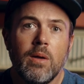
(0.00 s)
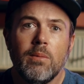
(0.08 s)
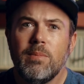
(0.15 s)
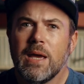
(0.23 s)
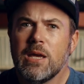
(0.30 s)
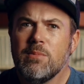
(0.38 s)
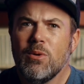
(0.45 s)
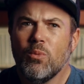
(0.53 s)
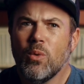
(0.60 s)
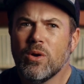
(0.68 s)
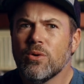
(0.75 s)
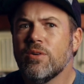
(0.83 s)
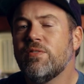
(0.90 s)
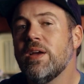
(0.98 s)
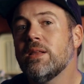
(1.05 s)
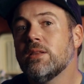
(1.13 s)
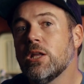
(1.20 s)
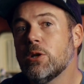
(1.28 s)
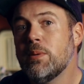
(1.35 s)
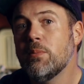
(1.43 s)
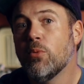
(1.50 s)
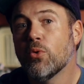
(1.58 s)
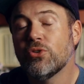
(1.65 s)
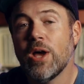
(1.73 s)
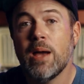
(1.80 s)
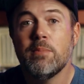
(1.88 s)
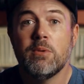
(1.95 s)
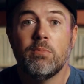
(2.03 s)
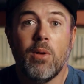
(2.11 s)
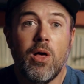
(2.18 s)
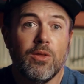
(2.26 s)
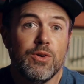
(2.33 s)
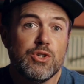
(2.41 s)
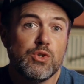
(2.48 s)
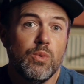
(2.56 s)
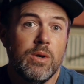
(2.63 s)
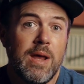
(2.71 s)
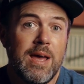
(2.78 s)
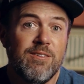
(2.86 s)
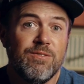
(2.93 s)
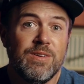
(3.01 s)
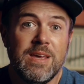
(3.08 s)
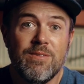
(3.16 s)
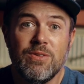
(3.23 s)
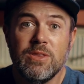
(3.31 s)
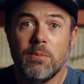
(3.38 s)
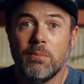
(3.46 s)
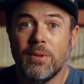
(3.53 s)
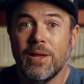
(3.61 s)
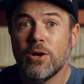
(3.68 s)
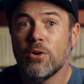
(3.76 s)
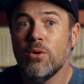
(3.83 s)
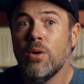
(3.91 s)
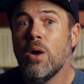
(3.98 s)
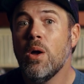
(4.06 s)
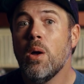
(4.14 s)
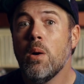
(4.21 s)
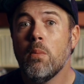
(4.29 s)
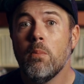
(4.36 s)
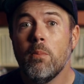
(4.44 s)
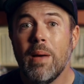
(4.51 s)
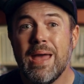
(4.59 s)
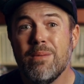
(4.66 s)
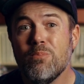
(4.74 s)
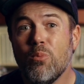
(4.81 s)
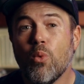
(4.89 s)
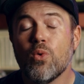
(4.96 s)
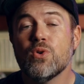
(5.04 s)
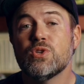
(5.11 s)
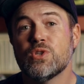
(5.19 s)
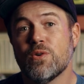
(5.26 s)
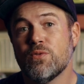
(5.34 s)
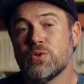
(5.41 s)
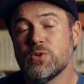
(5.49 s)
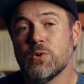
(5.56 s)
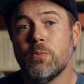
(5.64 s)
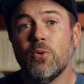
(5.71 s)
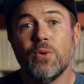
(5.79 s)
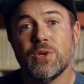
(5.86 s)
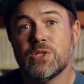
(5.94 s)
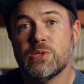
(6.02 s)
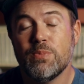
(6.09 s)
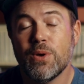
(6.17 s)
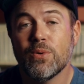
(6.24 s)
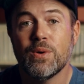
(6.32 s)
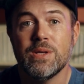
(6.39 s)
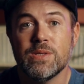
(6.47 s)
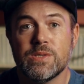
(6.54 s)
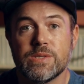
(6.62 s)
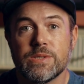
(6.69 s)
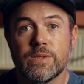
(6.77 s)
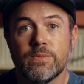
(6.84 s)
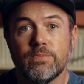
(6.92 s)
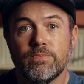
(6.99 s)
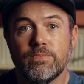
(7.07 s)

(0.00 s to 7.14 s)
making me wonder if a little bit more time and polish would have given the player a more serviceable experience.